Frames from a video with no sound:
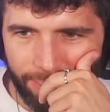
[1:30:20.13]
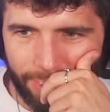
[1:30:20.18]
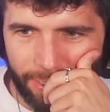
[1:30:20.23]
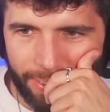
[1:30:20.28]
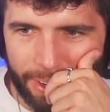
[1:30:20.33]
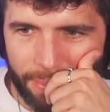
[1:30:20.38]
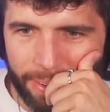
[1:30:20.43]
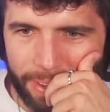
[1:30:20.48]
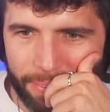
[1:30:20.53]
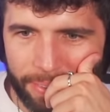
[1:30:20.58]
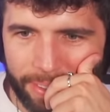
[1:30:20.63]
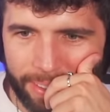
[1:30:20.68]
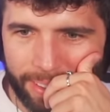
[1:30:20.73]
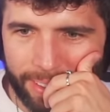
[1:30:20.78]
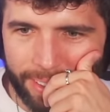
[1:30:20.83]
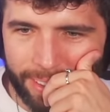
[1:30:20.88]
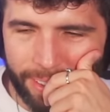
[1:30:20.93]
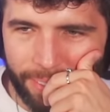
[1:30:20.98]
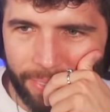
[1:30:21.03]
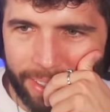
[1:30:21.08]
I
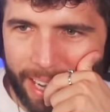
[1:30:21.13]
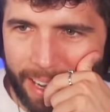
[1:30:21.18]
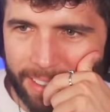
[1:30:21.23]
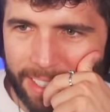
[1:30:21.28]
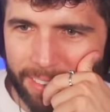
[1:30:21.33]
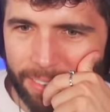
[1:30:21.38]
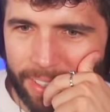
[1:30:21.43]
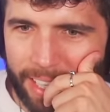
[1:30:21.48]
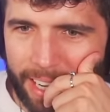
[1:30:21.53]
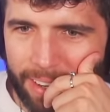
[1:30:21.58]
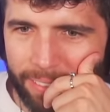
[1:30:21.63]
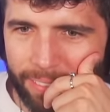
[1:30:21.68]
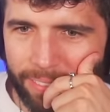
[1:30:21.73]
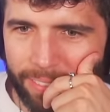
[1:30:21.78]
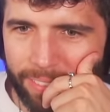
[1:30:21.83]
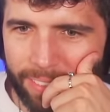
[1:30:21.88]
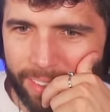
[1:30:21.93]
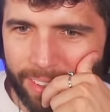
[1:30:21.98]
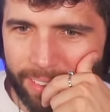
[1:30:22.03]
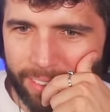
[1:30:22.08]
found the most oddly
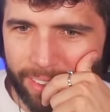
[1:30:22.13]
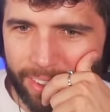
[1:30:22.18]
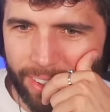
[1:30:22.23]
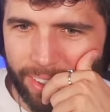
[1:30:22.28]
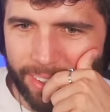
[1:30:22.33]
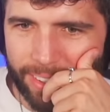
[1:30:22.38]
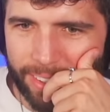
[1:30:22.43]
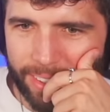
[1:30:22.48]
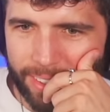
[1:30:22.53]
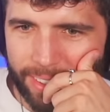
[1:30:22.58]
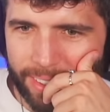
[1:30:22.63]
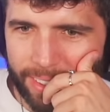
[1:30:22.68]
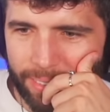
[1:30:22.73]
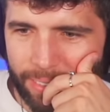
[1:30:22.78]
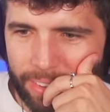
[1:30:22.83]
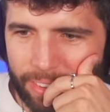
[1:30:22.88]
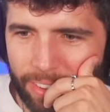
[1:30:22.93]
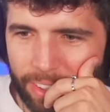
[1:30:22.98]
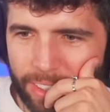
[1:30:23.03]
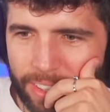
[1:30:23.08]
satisfying.
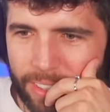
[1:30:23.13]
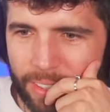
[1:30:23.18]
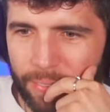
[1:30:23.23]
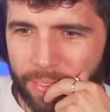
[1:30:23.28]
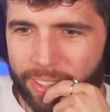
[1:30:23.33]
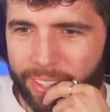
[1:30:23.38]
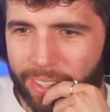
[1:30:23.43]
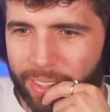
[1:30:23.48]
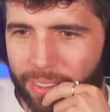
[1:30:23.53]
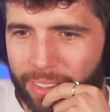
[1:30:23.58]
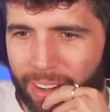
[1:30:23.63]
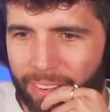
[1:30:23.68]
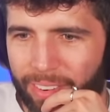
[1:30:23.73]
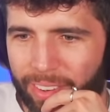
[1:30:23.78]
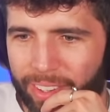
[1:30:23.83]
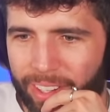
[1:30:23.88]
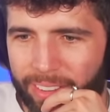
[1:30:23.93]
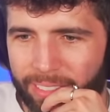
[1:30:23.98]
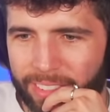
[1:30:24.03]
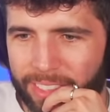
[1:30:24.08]
We've got to do a
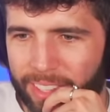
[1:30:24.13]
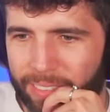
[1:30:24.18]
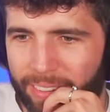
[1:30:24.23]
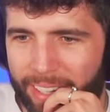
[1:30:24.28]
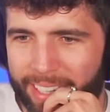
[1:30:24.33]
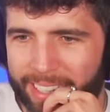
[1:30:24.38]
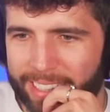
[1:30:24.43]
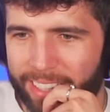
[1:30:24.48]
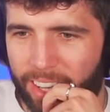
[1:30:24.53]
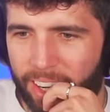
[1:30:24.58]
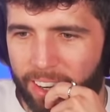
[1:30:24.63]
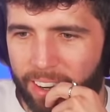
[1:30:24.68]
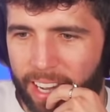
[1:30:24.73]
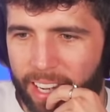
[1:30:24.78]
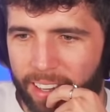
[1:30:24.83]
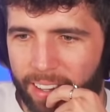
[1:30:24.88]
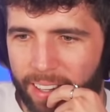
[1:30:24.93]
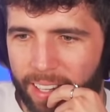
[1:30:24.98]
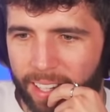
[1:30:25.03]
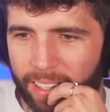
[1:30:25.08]
co-op. Just make
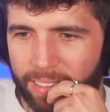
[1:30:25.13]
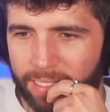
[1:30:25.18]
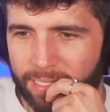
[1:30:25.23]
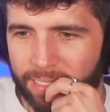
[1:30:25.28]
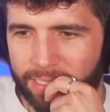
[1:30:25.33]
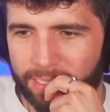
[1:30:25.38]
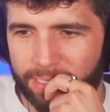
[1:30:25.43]
Zerkaa AI.